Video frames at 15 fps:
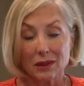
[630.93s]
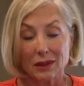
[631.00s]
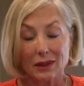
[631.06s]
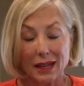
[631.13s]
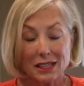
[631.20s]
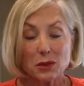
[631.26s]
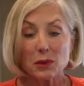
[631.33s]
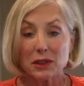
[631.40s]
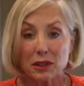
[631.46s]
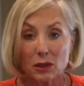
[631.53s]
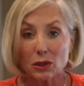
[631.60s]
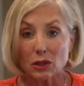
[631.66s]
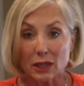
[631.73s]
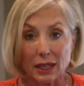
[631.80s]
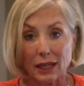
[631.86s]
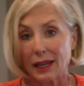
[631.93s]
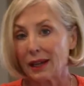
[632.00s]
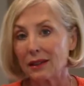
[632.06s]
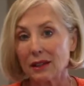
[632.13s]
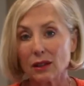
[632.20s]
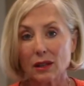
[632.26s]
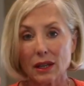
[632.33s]
that's what they're looking
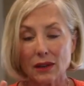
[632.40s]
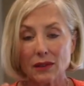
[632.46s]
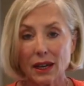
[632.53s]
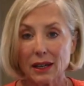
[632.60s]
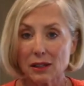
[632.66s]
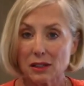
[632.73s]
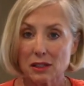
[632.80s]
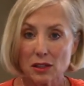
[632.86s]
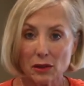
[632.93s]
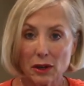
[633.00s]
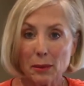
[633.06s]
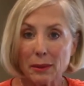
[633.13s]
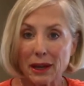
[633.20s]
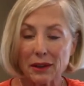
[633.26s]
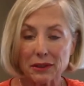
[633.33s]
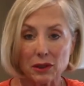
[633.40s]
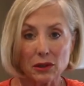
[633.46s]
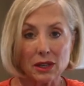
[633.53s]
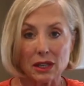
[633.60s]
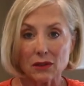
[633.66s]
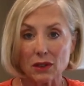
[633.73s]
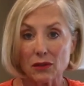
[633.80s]
at. They've got a certain amount they're
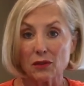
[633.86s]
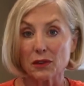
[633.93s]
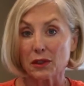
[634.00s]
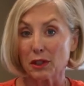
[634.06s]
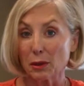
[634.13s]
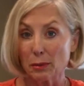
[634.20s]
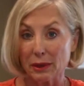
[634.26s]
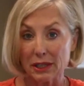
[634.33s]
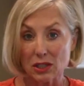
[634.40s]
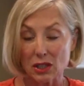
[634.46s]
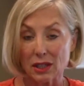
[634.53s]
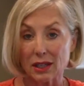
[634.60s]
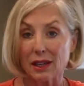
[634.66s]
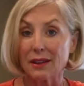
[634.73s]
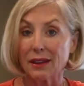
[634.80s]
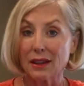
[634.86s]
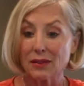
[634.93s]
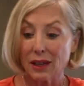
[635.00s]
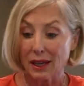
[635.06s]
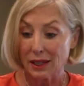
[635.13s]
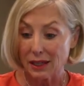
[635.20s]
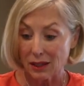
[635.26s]
given for their budget, and they've
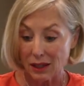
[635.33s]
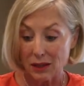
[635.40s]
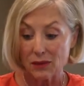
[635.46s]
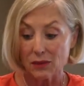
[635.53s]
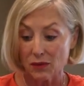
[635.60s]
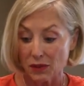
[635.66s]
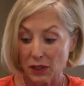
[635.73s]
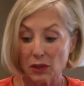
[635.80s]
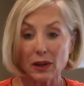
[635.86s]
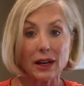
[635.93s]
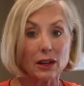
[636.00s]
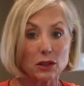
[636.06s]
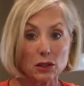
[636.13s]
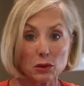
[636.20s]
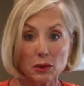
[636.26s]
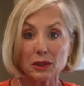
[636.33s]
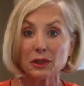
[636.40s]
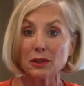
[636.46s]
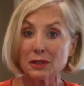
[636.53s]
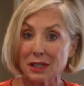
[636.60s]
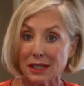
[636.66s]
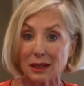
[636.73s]
got to figure out who in
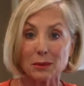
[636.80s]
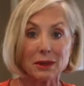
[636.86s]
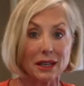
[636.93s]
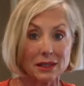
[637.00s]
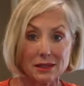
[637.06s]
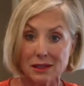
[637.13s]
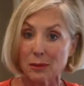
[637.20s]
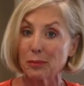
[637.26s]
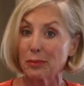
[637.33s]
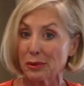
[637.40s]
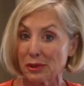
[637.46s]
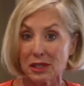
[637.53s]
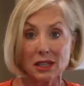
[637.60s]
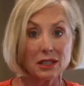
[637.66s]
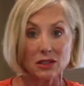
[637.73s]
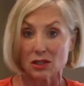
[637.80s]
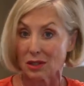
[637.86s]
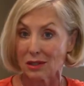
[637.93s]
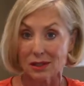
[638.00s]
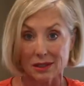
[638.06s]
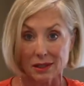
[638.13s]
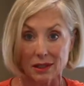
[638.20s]
their team gets the
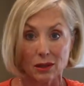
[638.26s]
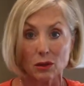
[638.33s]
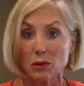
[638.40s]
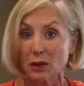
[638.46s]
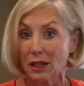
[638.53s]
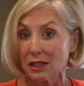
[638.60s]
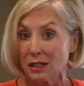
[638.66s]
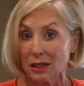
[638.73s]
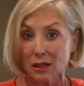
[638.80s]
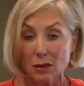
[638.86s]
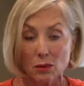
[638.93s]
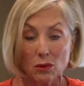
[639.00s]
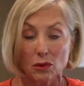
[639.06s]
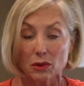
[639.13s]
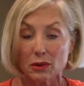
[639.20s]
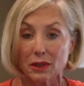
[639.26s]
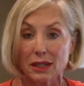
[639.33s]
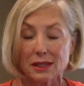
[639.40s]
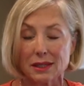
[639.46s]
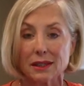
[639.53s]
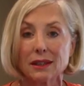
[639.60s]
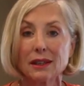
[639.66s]
percentages, who gets a little more, who
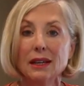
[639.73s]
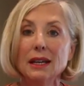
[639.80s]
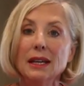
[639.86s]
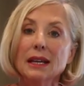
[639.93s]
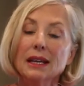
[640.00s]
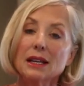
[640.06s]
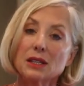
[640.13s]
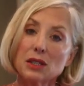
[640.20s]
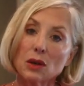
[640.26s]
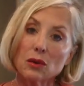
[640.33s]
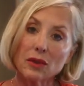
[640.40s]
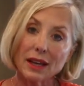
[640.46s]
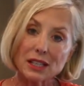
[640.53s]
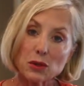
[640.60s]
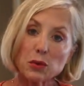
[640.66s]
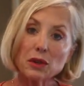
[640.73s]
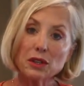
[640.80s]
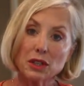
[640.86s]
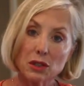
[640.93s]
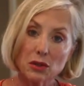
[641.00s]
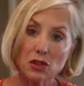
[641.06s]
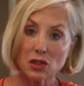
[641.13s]
doesn't. So that's where
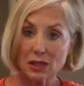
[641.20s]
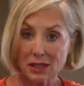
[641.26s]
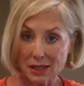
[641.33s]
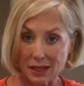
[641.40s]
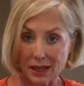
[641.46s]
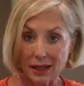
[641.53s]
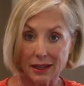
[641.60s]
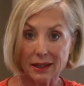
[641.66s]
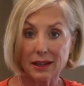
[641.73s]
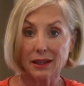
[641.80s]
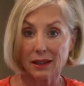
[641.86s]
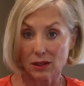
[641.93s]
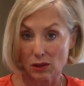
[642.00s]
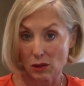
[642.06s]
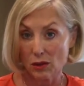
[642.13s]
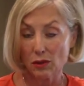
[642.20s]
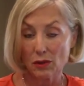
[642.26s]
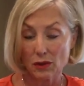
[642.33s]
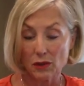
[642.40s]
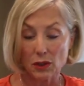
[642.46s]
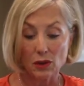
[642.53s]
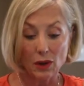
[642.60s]
you should say in your
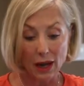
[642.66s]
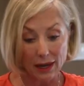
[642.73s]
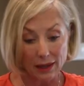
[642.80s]
review,